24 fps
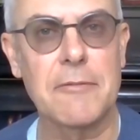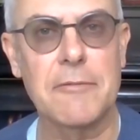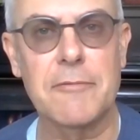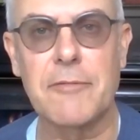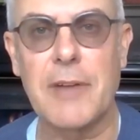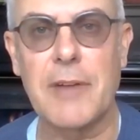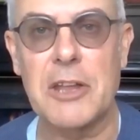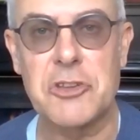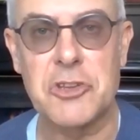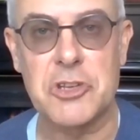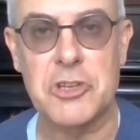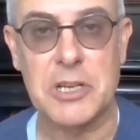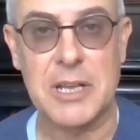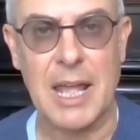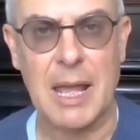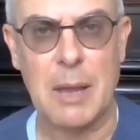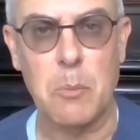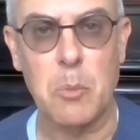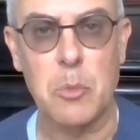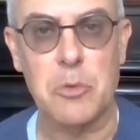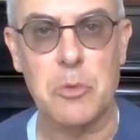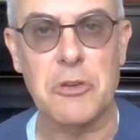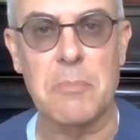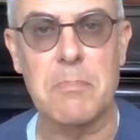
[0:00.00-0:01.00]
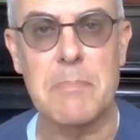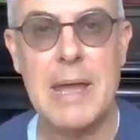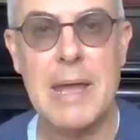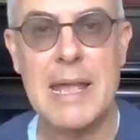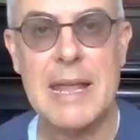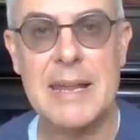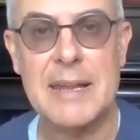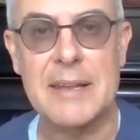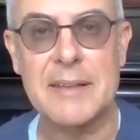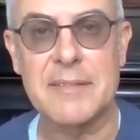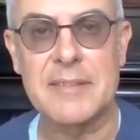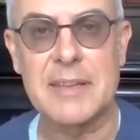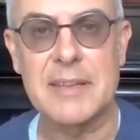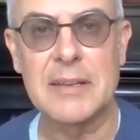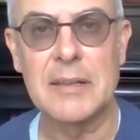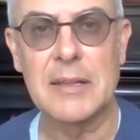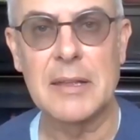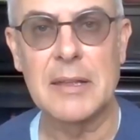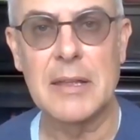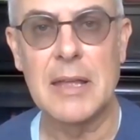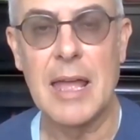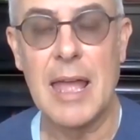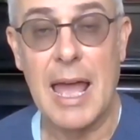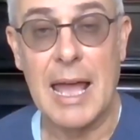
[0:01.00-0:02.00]
Vachagan was amazed.
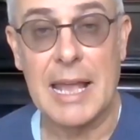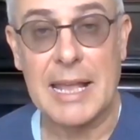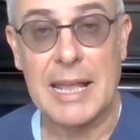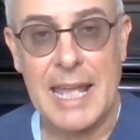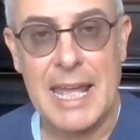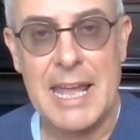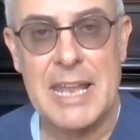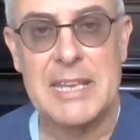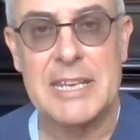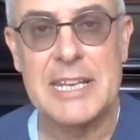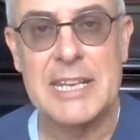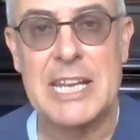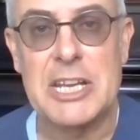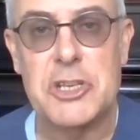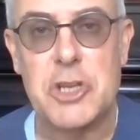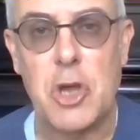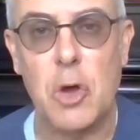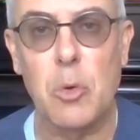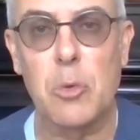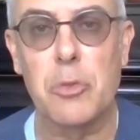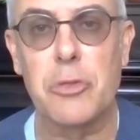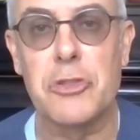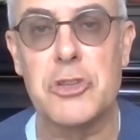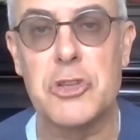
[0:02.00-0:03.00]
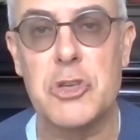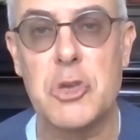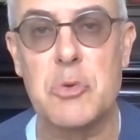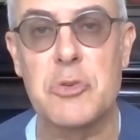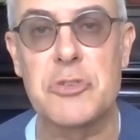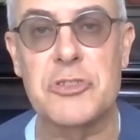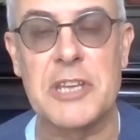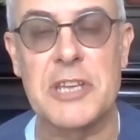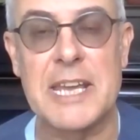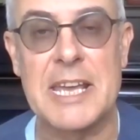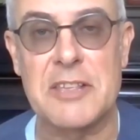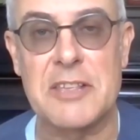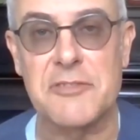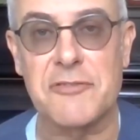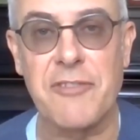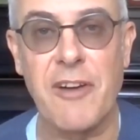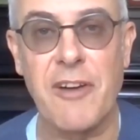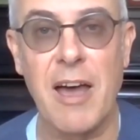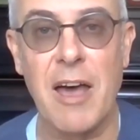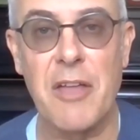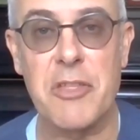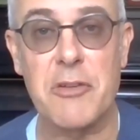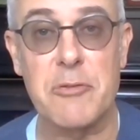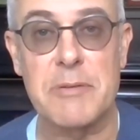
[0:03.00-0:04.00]
Again he told the news to his
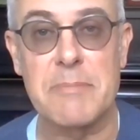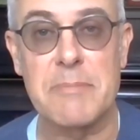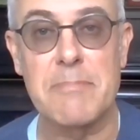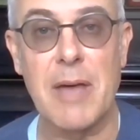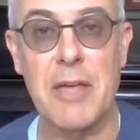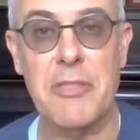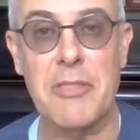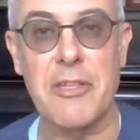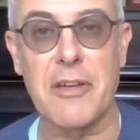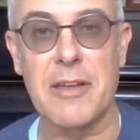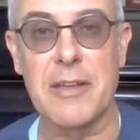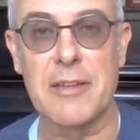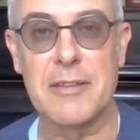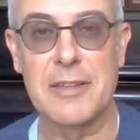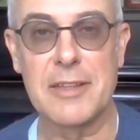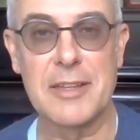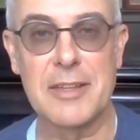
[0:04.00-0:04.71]
father and mother.